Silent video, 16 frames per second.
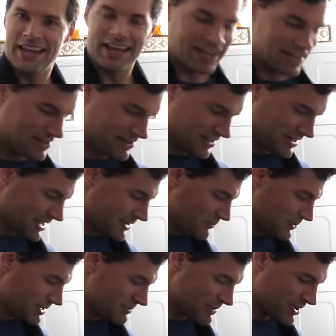And and
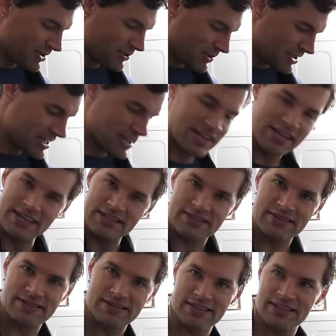when Meriwether
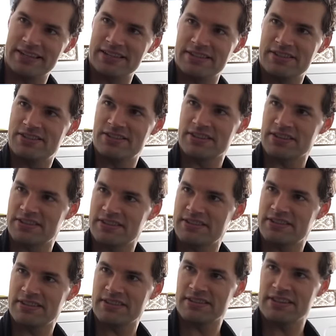eats, it is
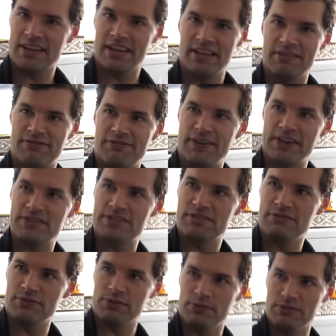just a
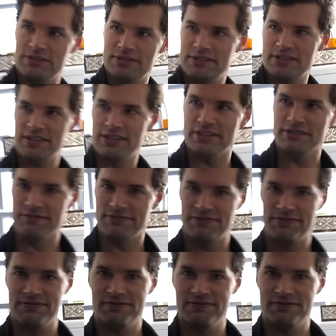festival of